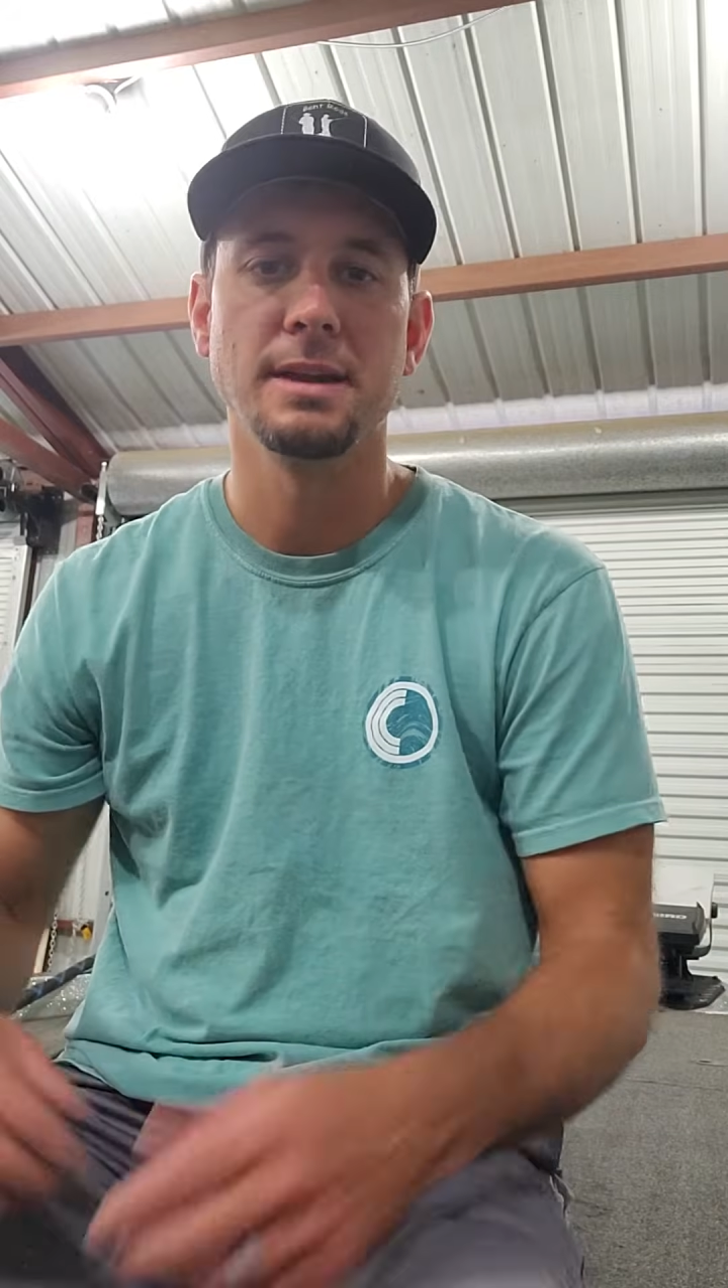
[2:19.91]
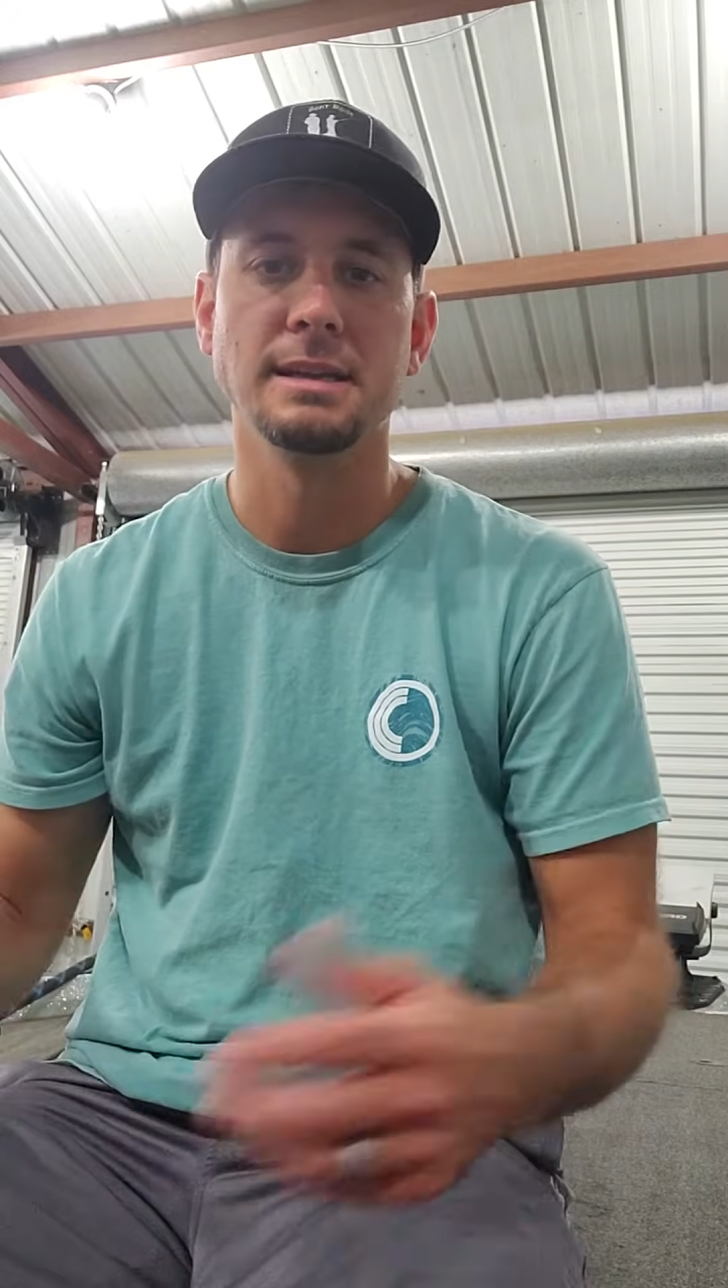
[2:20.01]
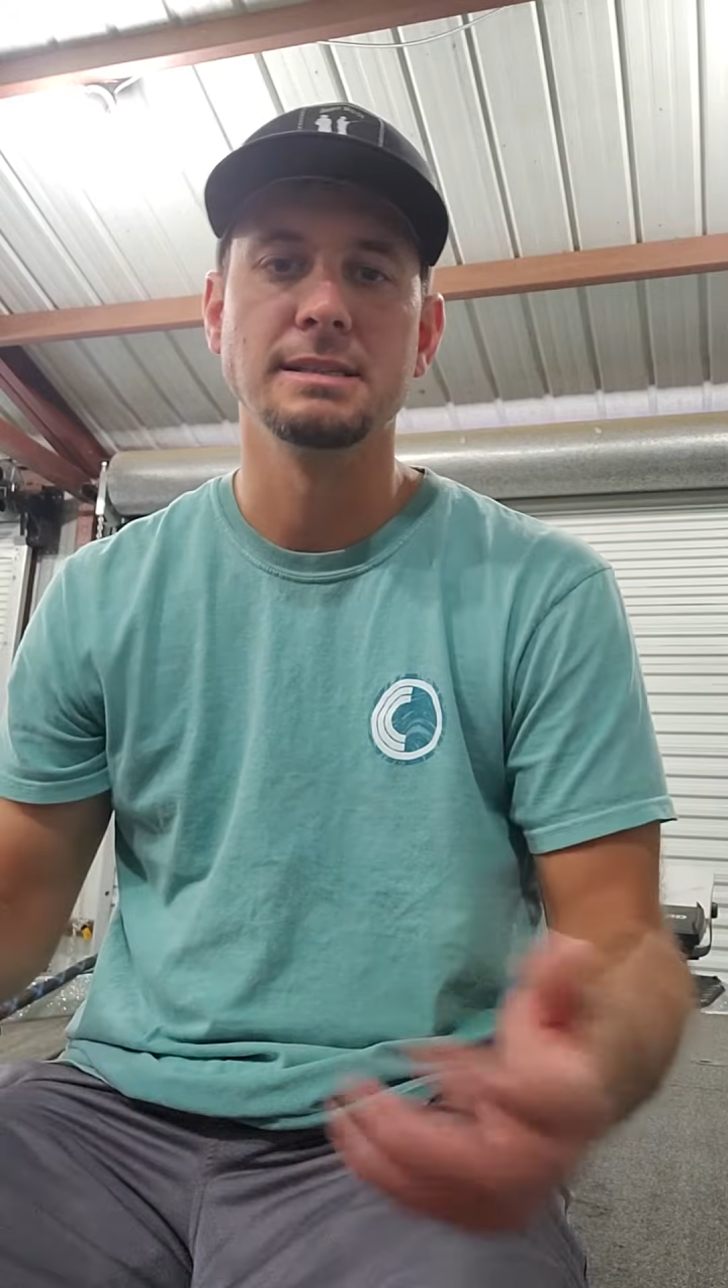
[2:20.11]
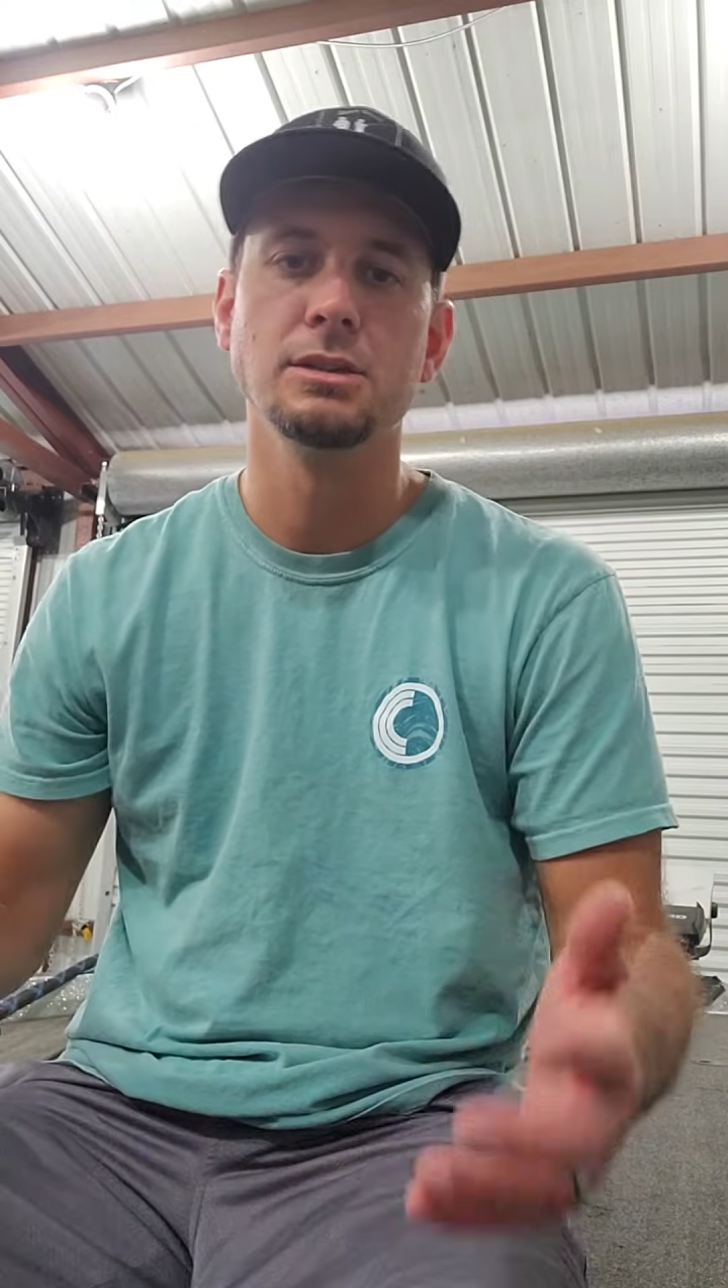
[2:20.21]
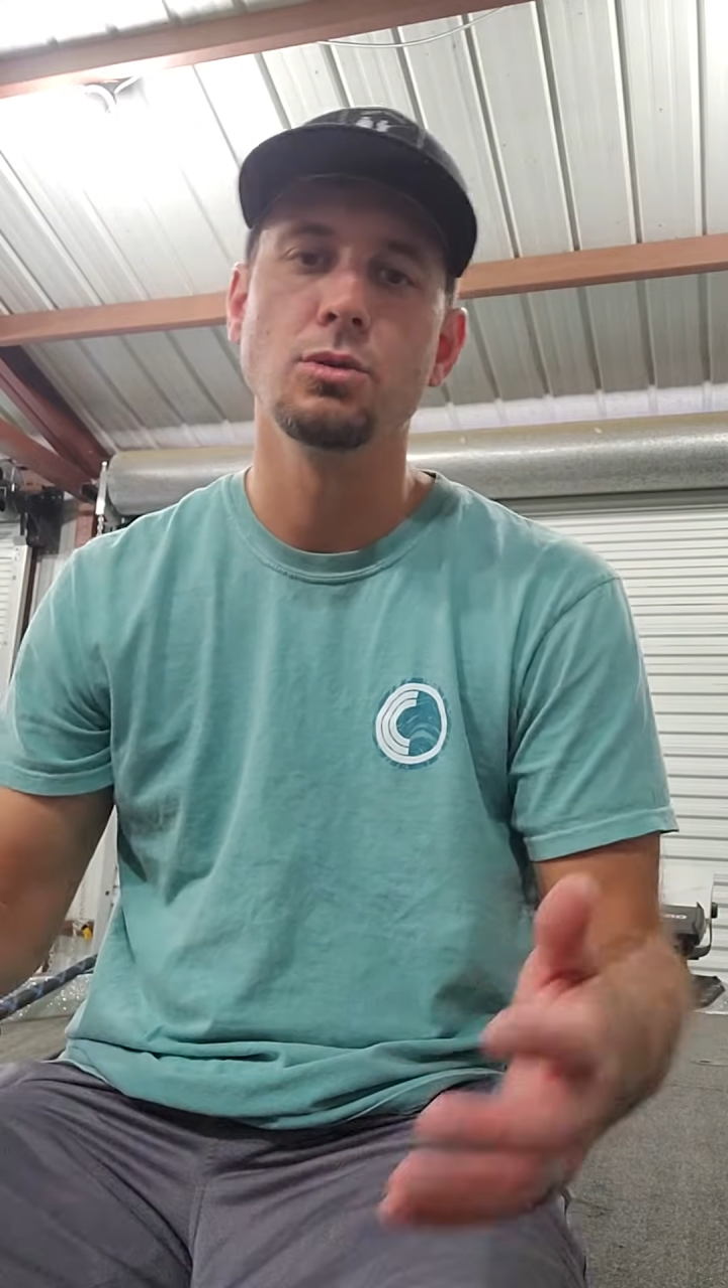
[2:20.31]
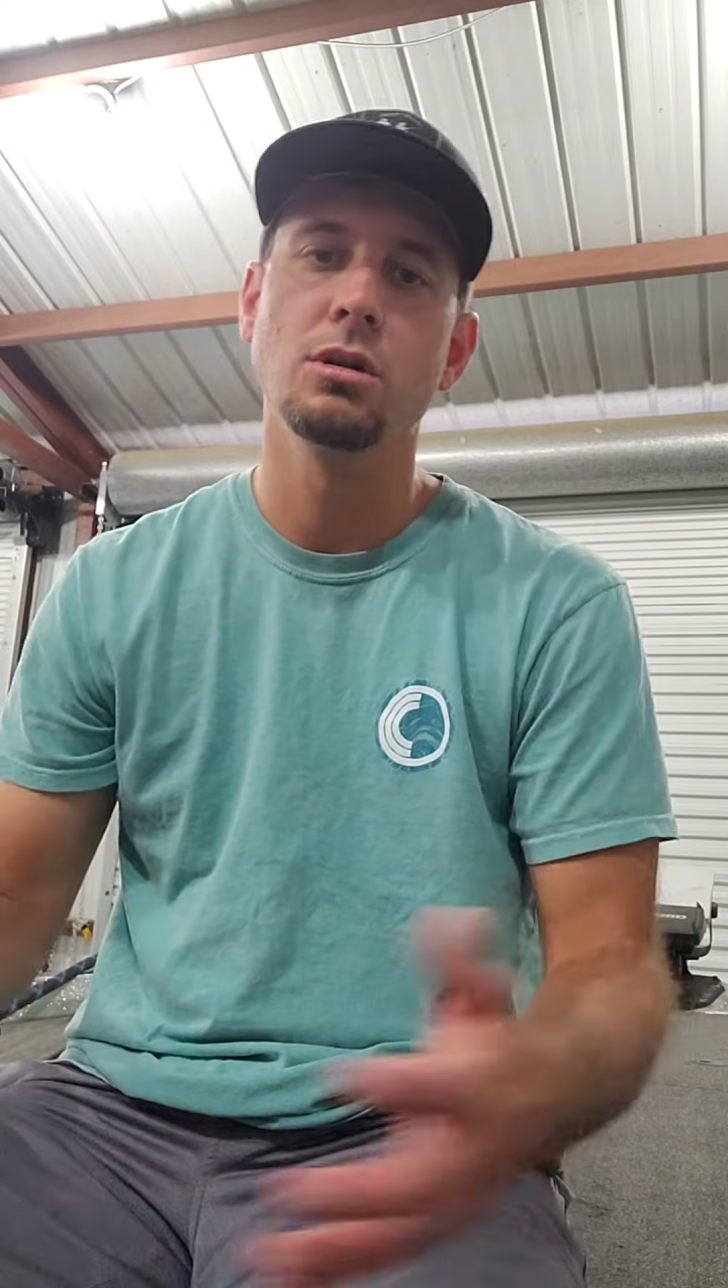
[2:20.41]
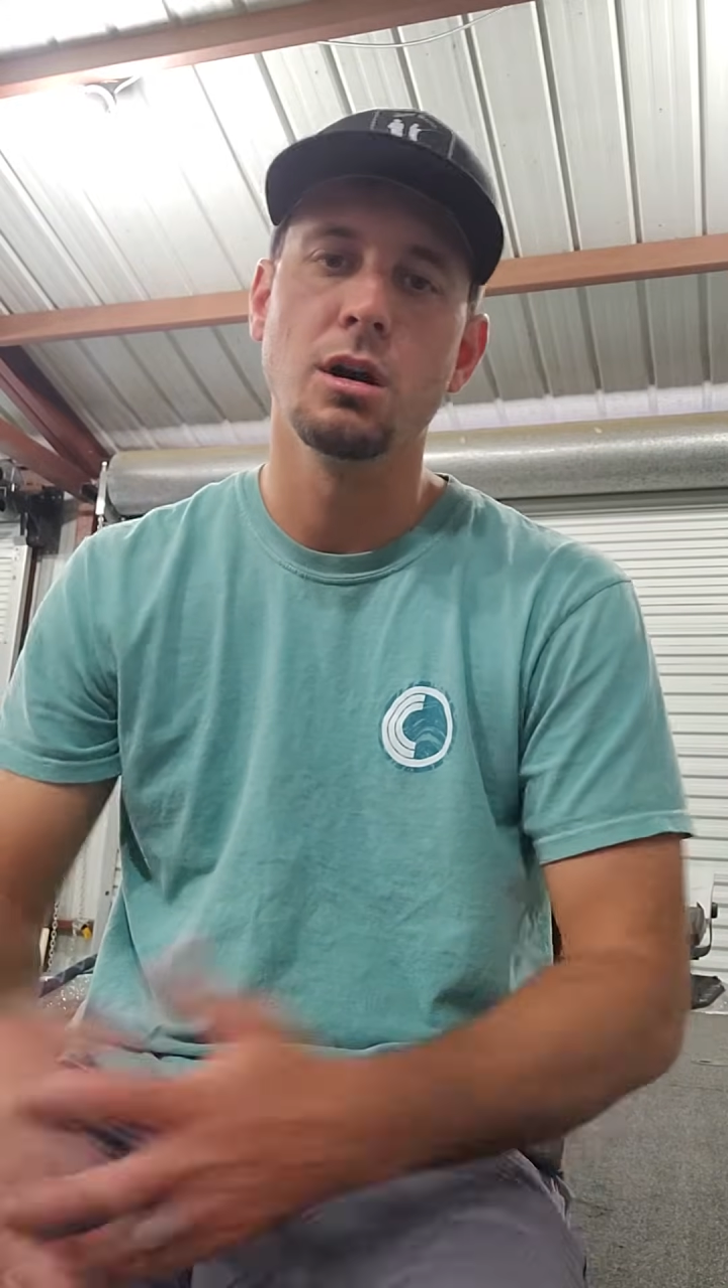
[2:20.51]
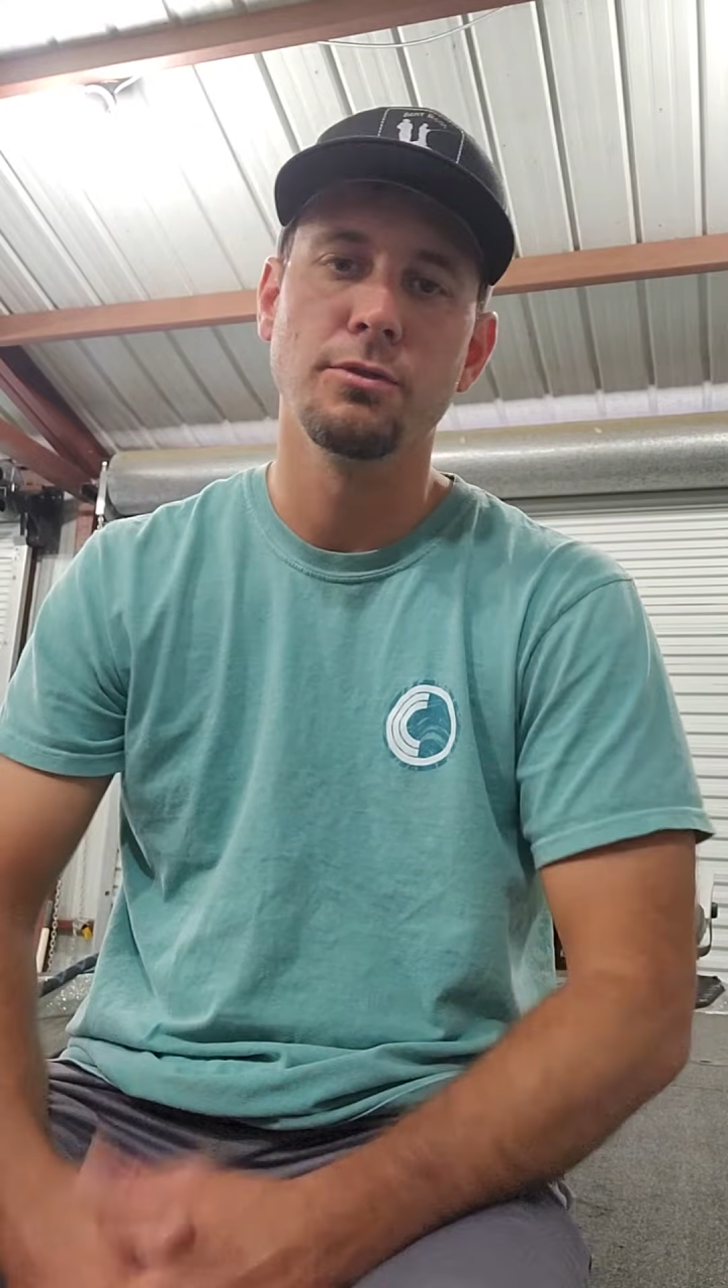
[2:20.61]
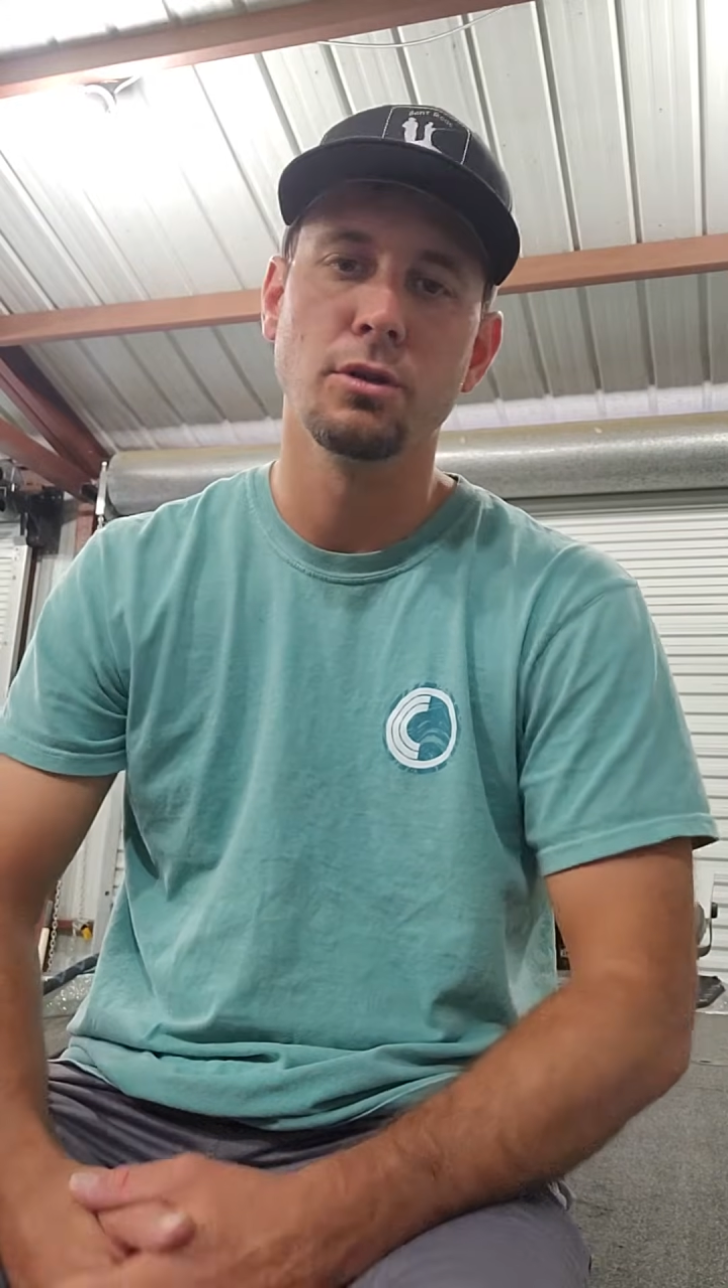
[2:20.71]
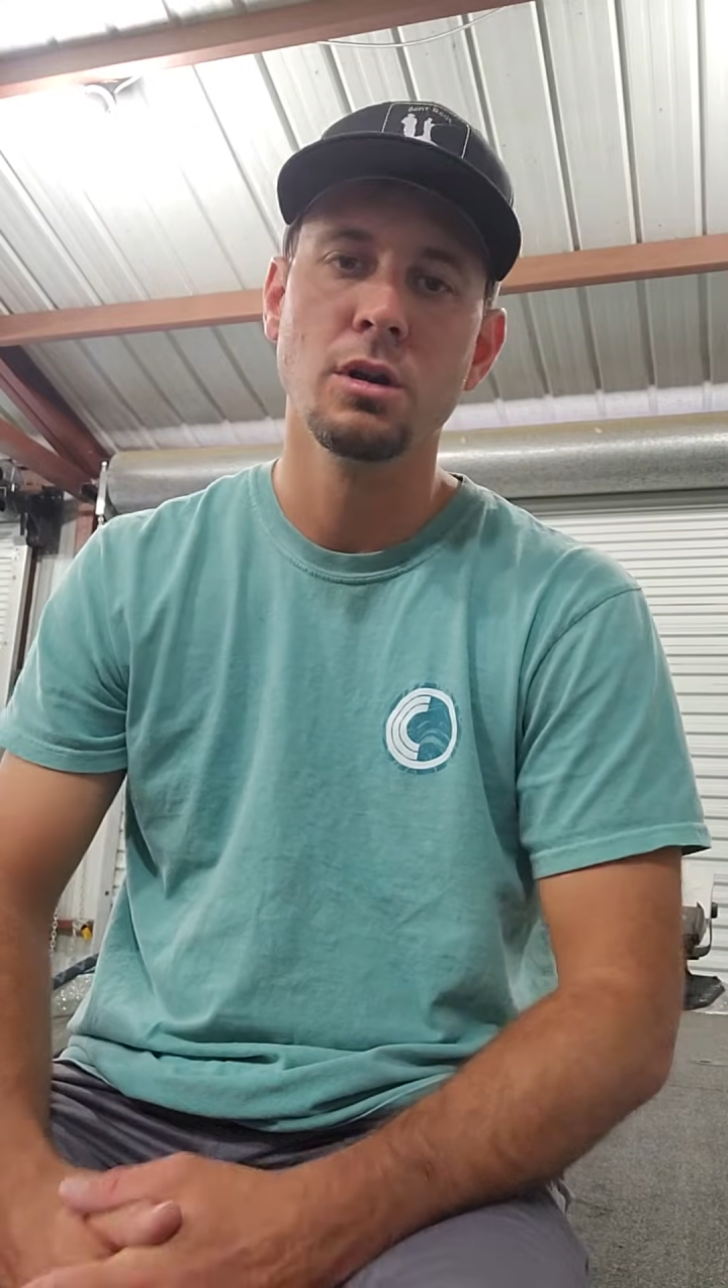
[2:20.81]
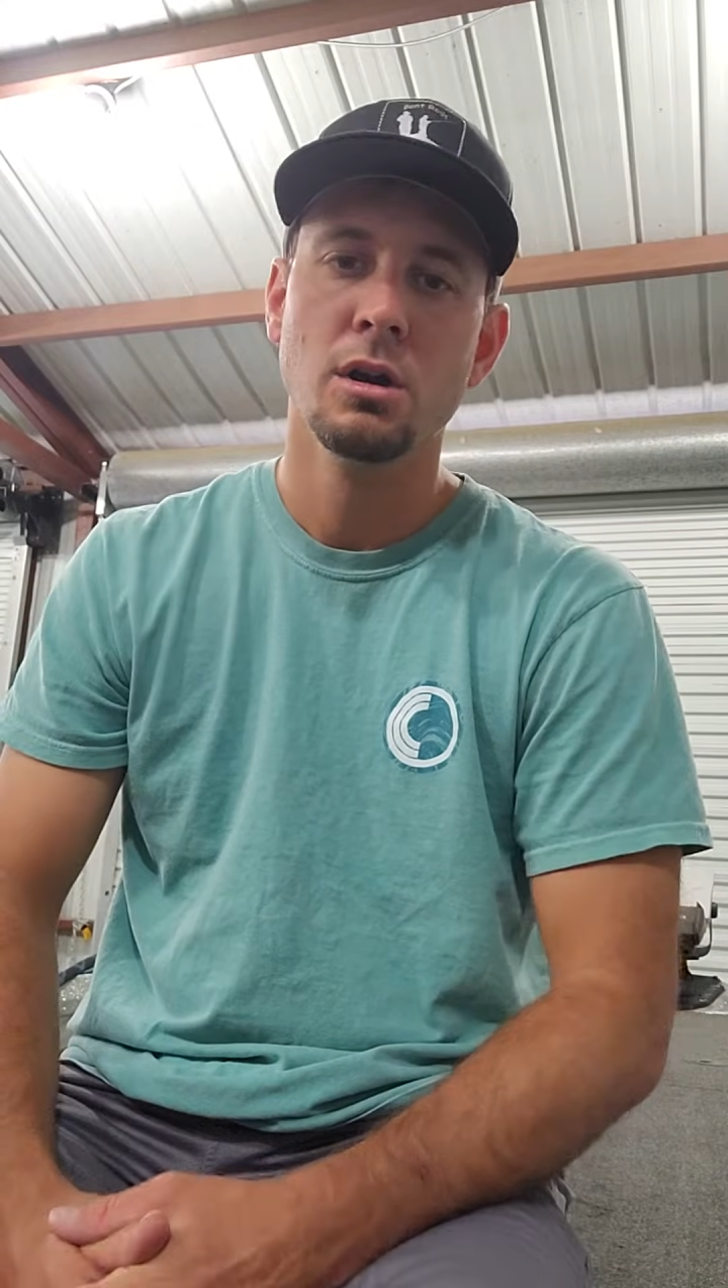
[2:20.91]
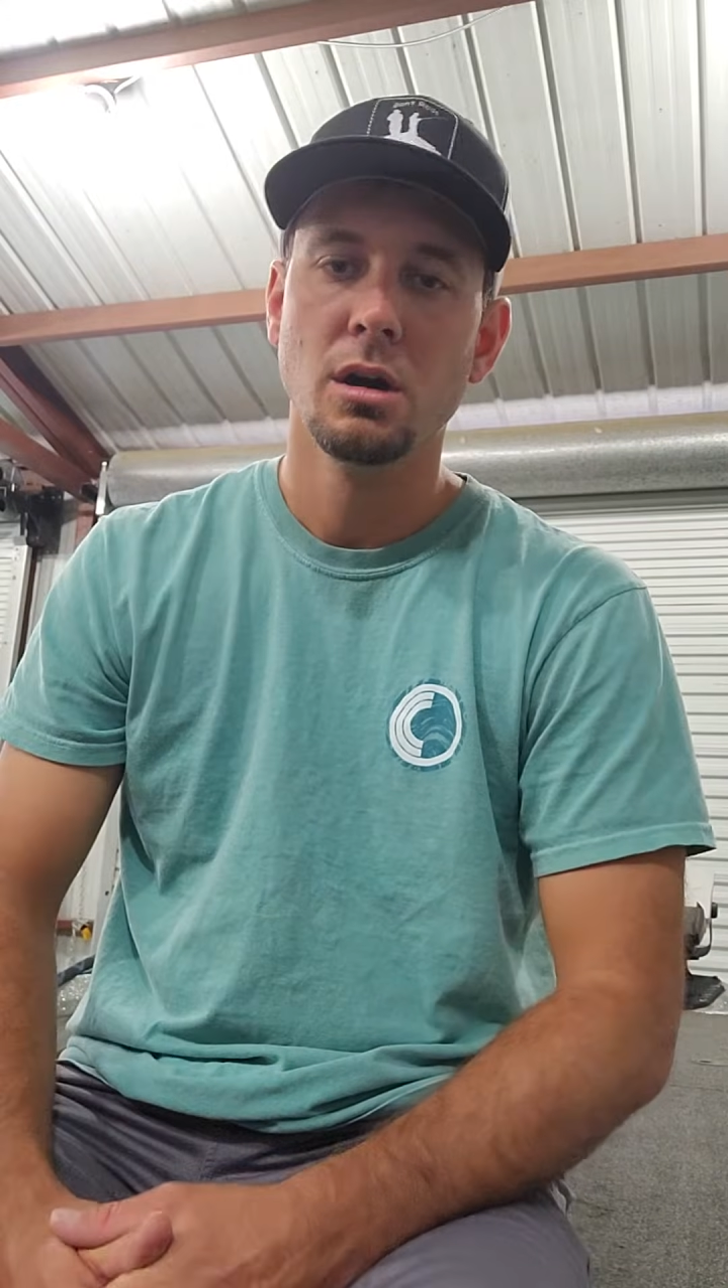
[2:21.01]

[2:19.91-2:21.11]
can still cover